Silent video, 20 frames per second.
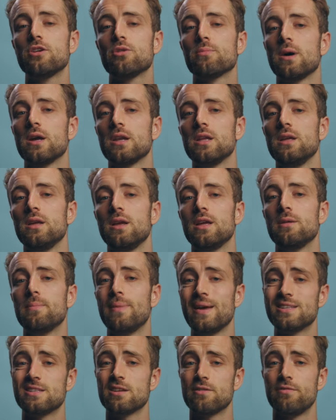your money in a
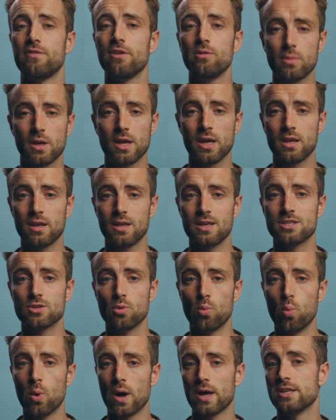basic film kit is a
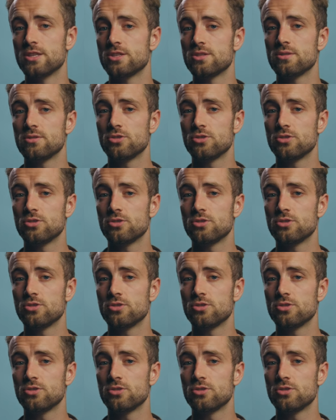wise